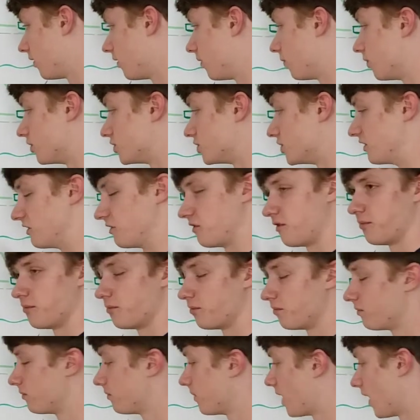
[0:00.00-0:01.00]
which is
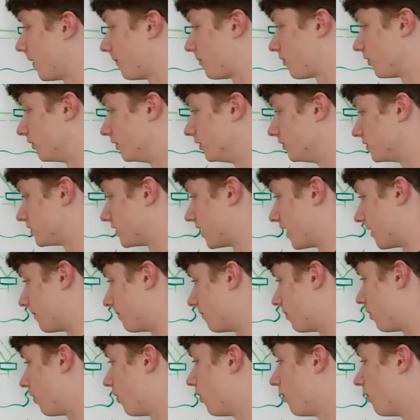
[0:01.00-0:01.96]
absolute time,